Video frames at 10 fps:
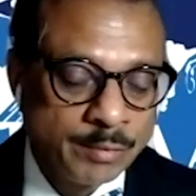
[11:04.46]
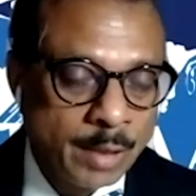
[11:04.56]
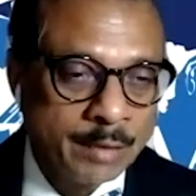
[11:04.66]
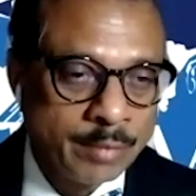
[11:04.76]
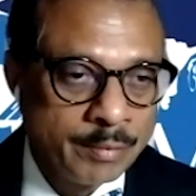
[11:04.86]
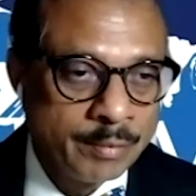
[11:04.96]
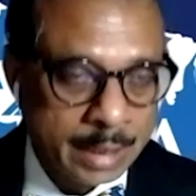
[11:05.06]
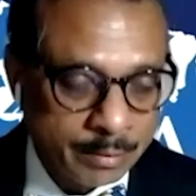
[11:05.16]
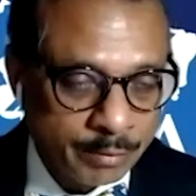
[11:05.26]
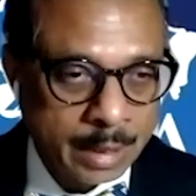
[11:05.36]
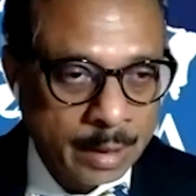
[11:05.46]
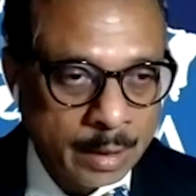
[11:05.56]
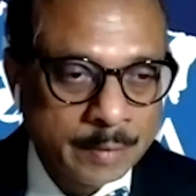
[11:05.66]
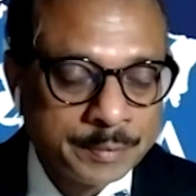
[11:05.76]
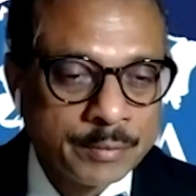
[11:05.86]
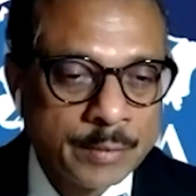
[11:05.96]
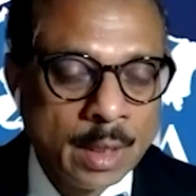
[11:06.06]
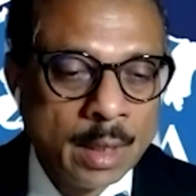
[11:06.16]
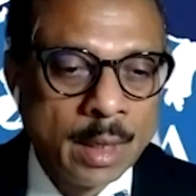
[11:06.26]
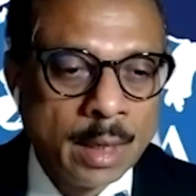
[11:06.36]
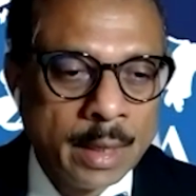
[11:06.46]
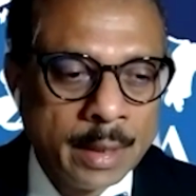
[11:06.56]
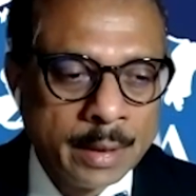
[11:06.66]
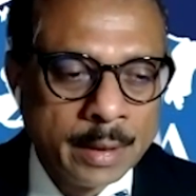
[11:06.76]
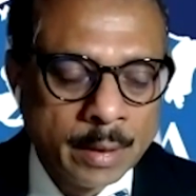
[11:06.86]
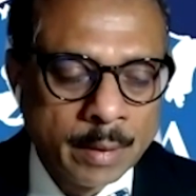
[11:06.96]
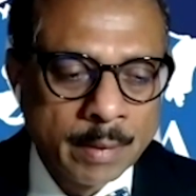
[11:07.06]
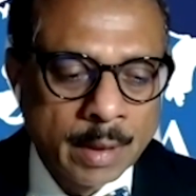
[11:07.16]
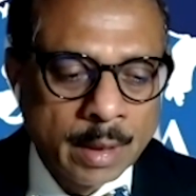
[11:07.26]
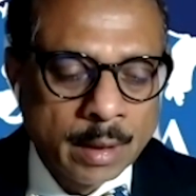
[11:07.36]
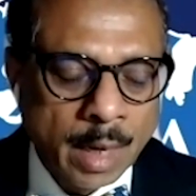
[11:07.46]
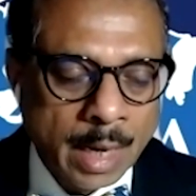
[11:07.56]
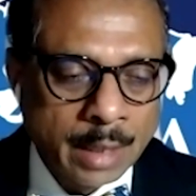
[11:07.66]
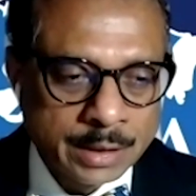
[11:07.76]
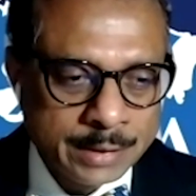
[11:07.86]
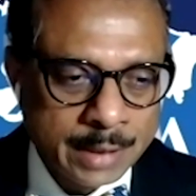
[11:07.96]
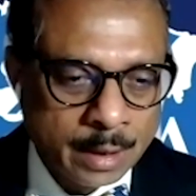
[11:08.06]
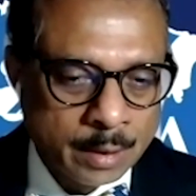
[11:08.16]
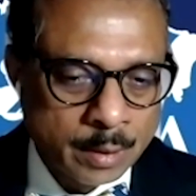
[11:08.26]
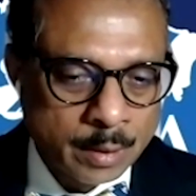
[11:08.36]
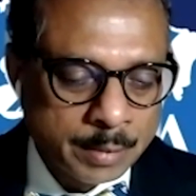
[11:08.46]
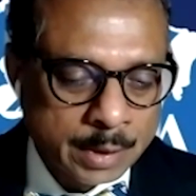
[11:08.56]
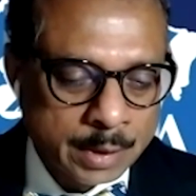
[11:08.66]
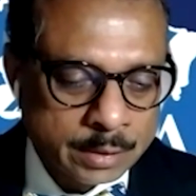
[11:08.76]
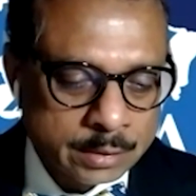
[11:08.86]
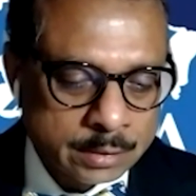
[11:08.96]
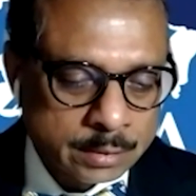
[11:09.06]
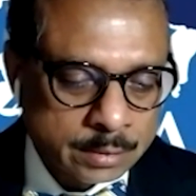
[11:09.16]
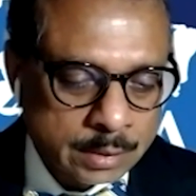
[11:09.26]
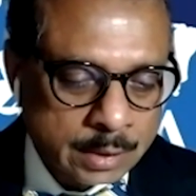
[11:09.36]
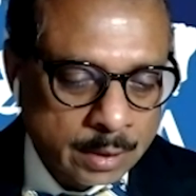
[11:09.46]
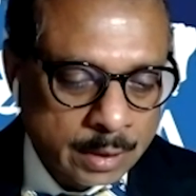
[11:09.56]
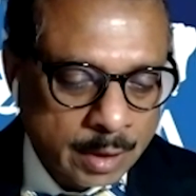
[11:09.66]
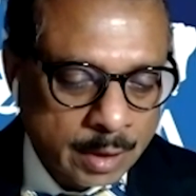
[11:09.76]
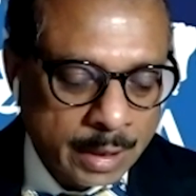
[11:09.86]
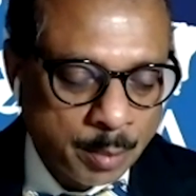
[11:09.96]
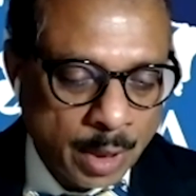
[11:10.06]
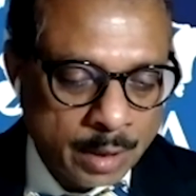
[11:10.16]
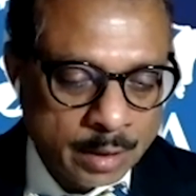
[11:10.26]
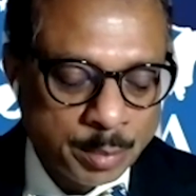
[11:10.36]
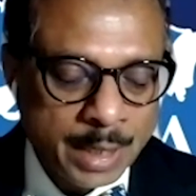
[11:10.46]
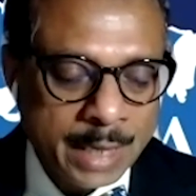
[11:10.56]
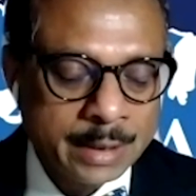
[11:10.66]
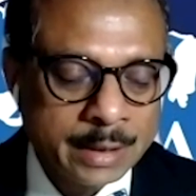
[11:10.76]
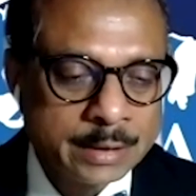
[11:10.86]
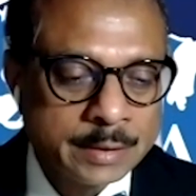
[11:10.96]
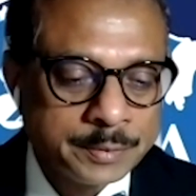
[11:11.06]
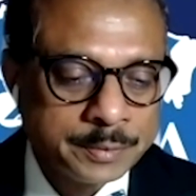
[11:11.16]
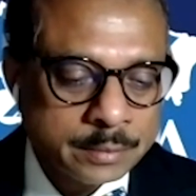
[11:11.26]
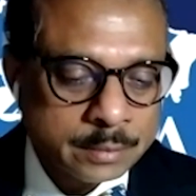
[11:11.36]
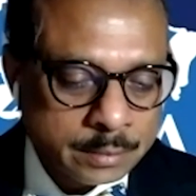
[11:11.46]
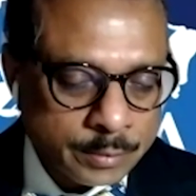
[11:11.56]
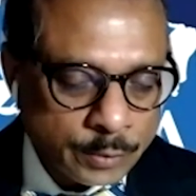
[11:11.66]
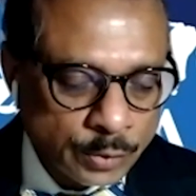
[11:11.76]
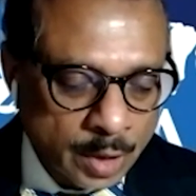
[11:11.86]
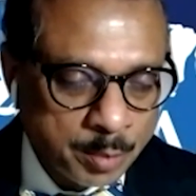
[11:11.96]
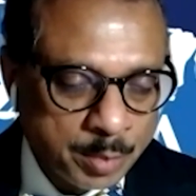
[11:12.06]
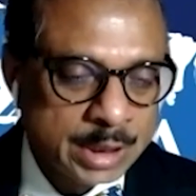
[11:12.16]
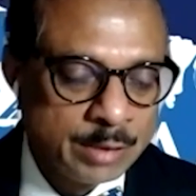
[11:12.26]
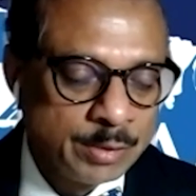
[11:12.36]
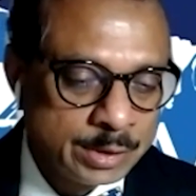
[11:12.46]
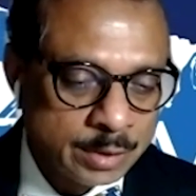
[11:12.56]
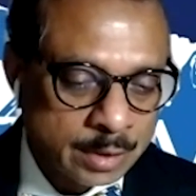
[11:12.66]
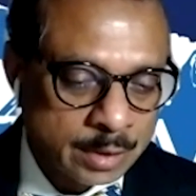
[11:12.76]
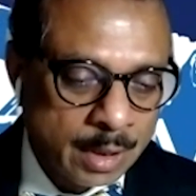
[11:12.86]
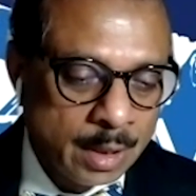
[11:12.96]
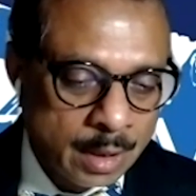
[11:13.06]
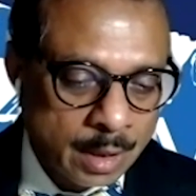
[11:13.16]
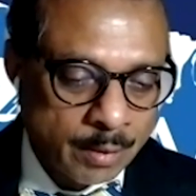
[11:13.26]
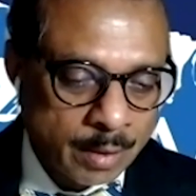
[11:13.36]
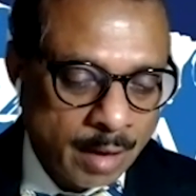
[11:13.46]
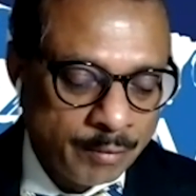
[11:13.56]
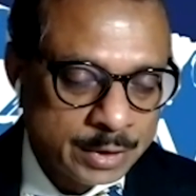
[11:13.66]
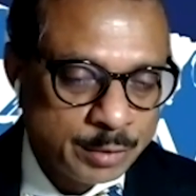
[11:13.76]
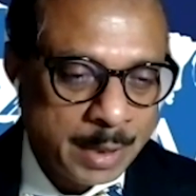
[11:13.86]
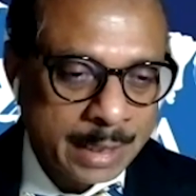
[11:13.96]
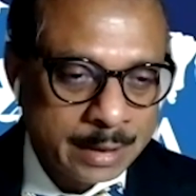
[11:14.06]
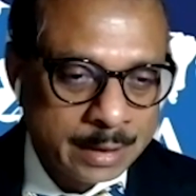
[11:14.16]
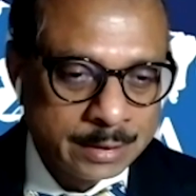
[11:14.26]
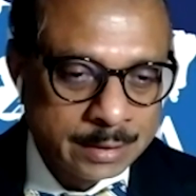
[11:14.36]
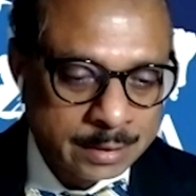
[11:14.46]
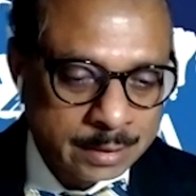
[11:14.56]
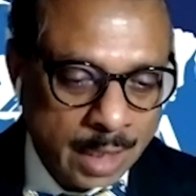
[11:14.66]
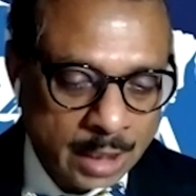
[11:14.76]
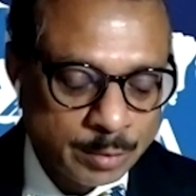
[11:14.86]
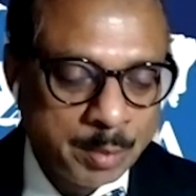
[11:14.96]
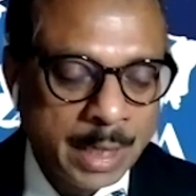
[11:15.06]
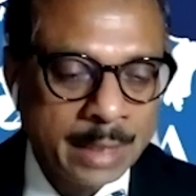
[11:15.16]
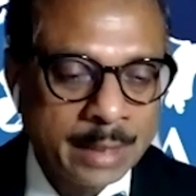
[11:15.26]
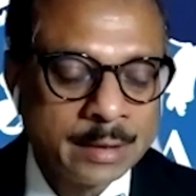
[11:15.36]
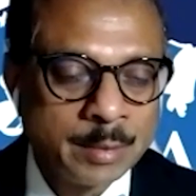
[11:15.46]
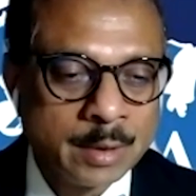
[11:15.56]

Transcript: platform for networking. And I understand, because, in the early part of the practice, you are busy with your our office practice and hospital practice.